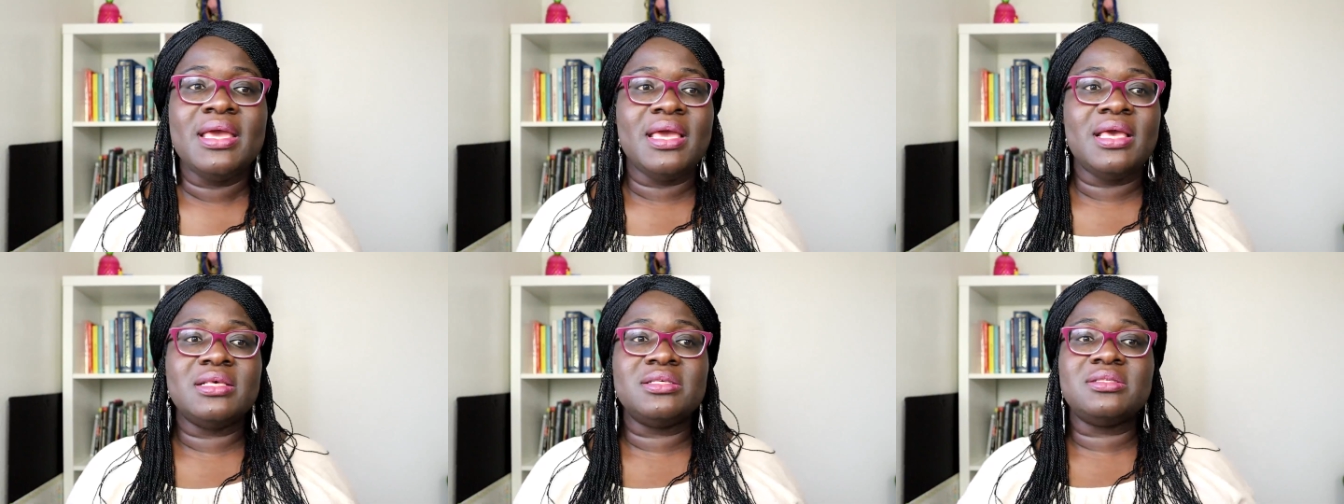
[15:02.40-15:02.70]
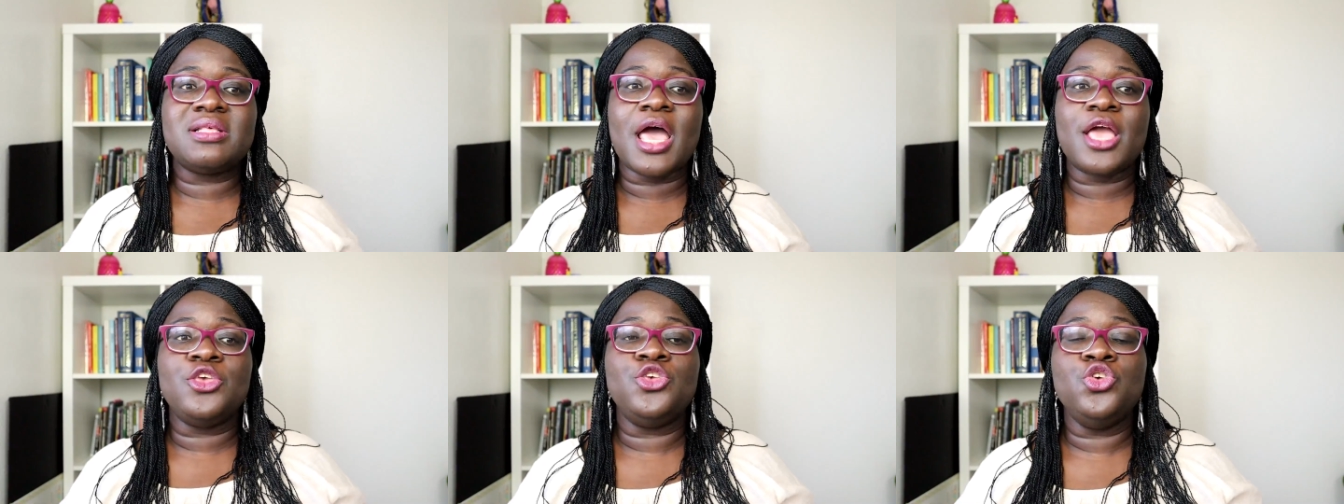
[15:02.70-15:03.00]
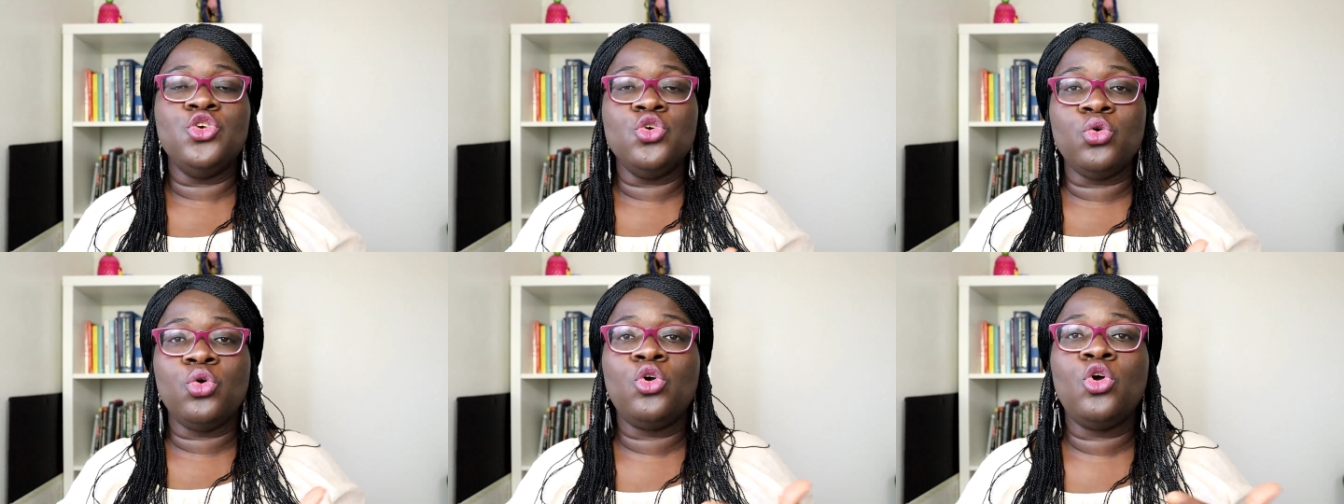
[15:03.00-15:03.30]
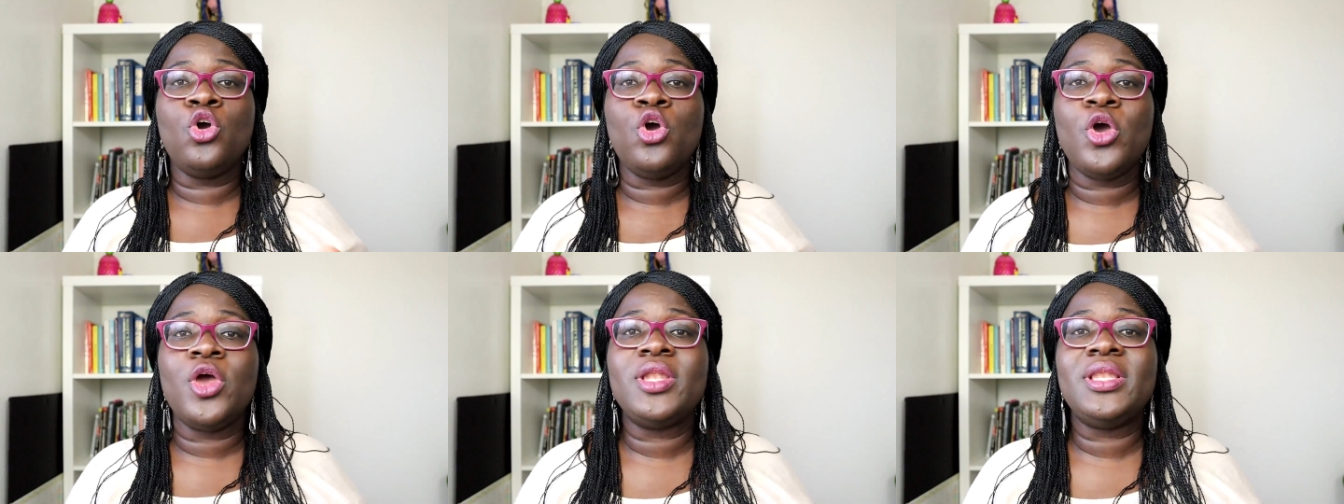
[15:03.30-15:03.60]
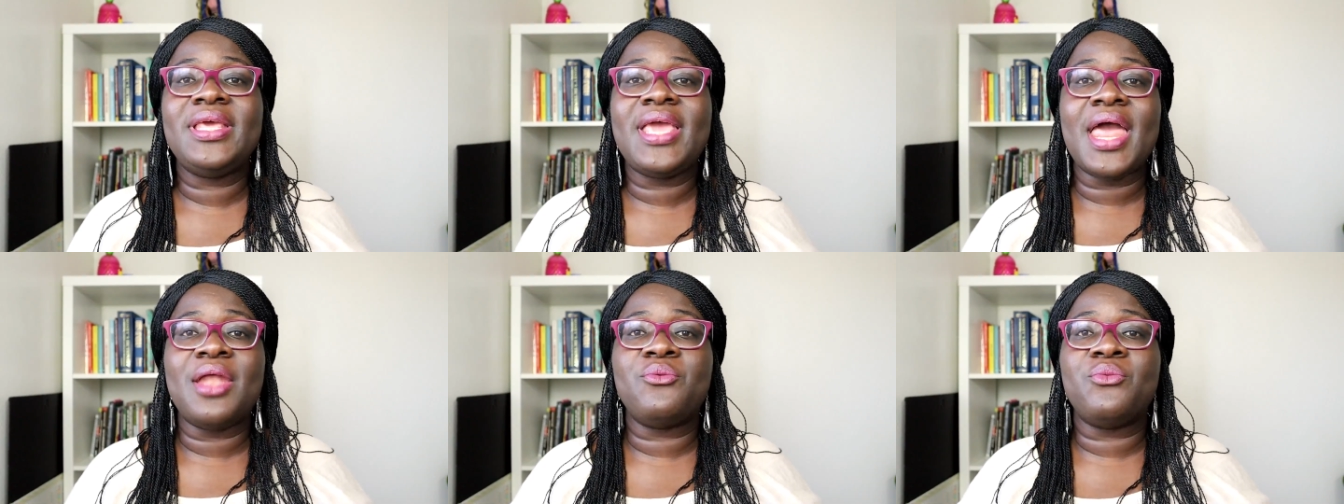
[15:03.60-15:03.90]
is that you
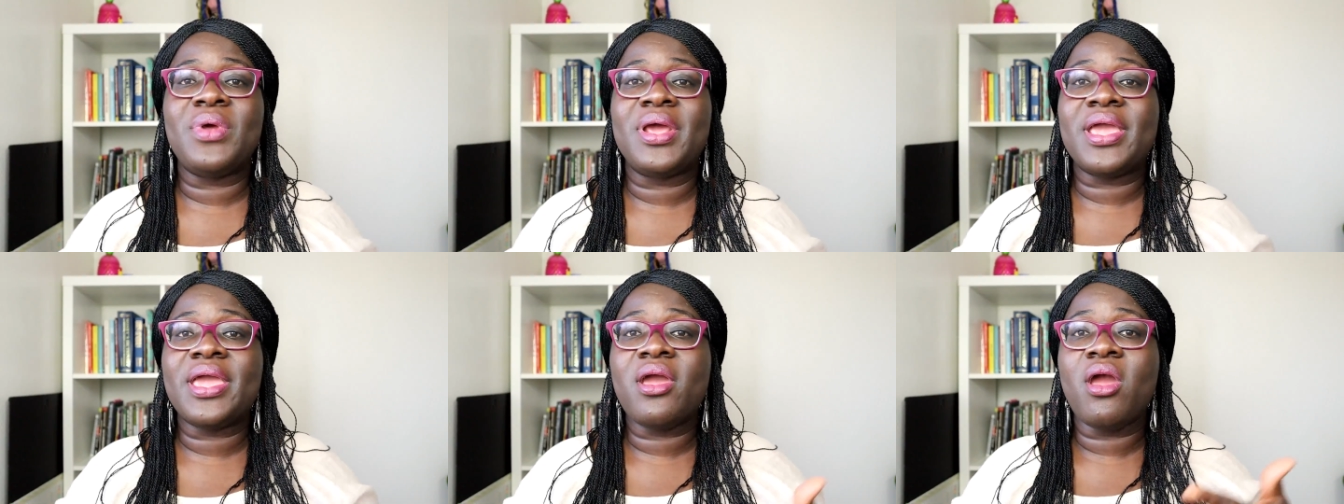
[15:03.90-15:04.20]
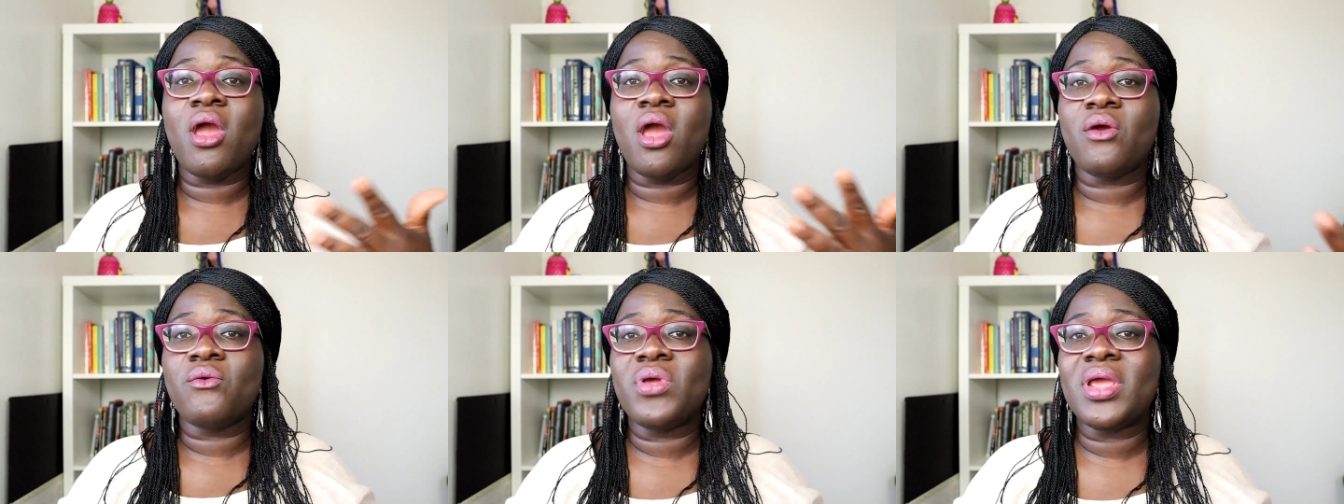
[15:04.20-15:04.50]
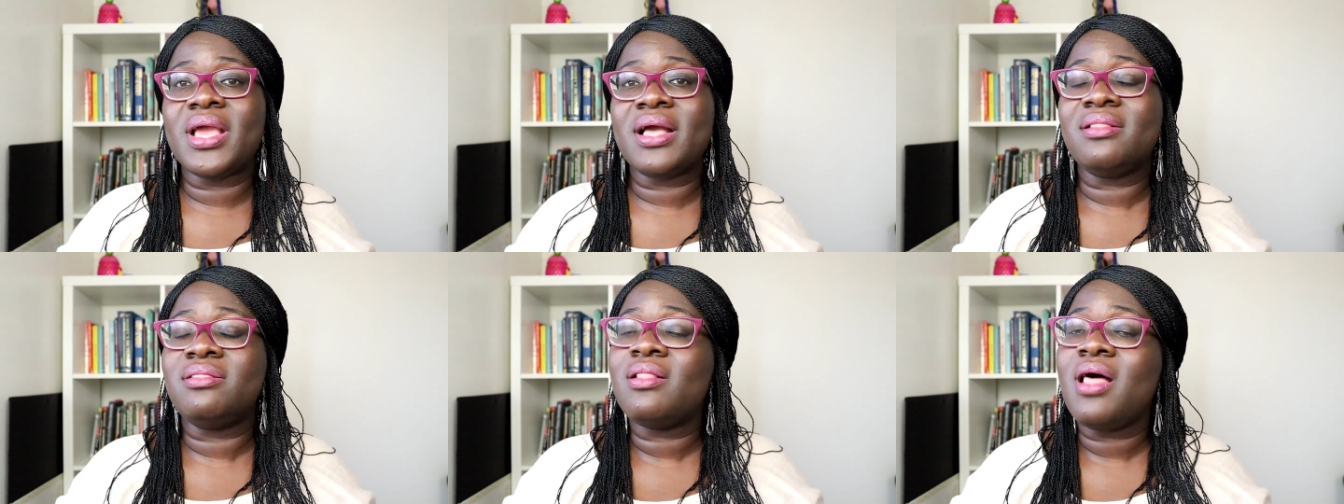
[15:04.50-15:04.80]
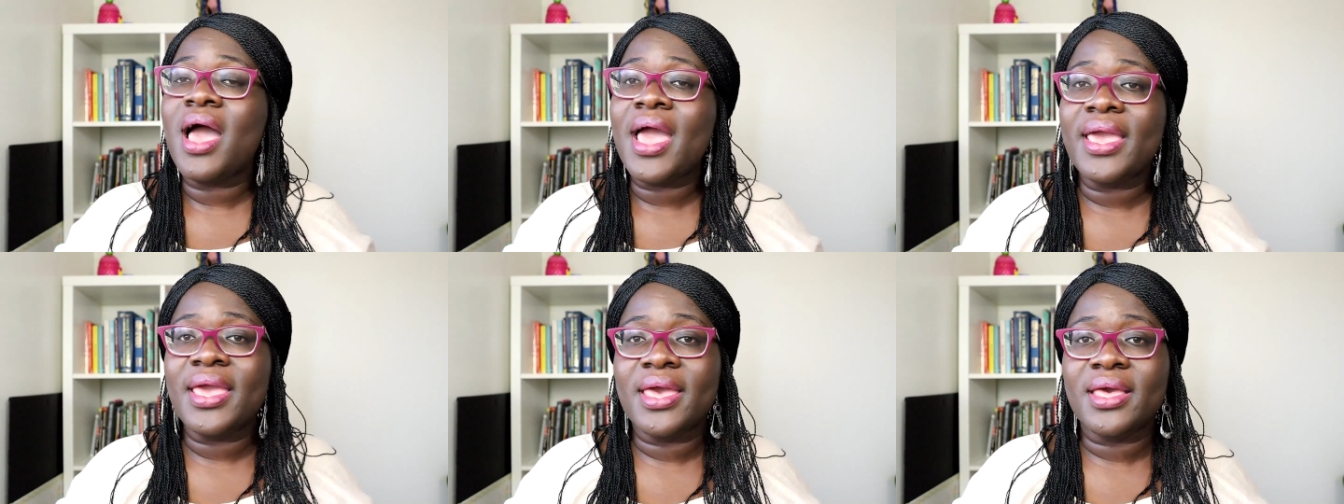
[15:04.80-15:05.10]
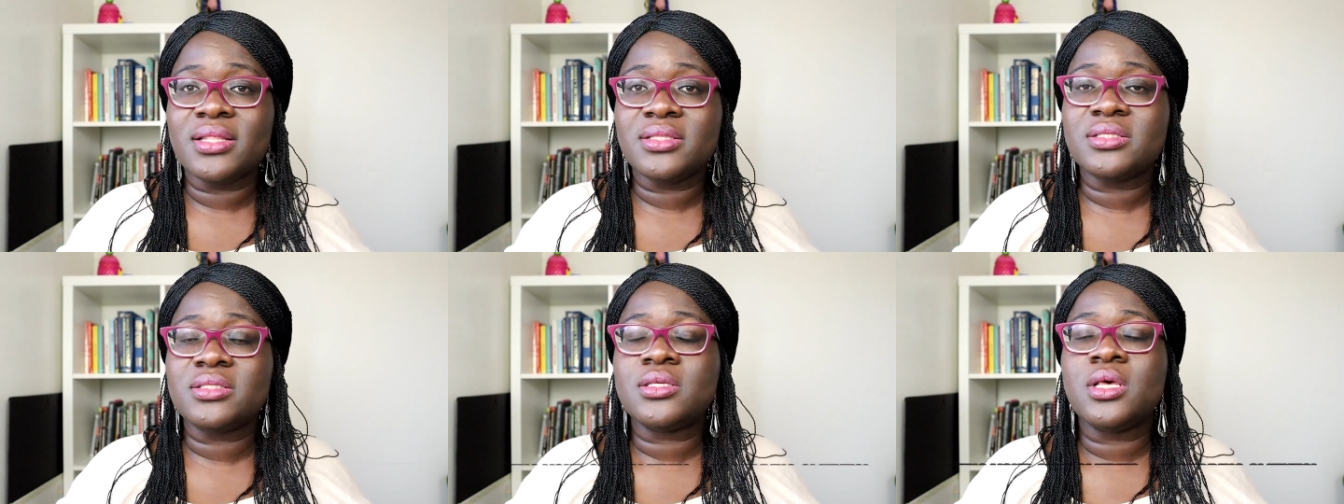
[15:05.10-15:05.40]
could get recurring
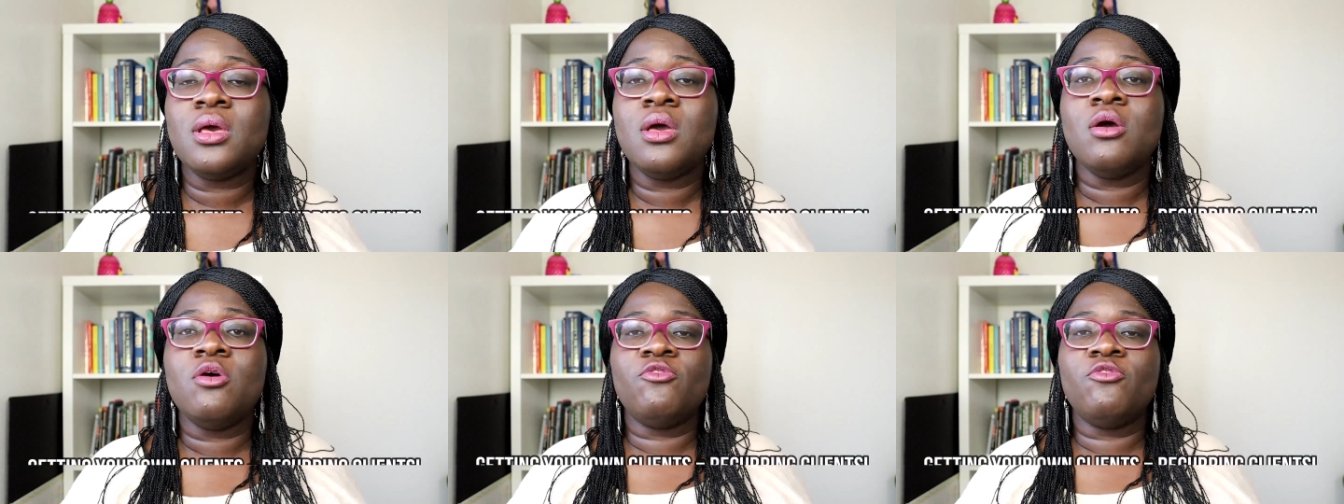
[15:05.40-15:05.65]
clients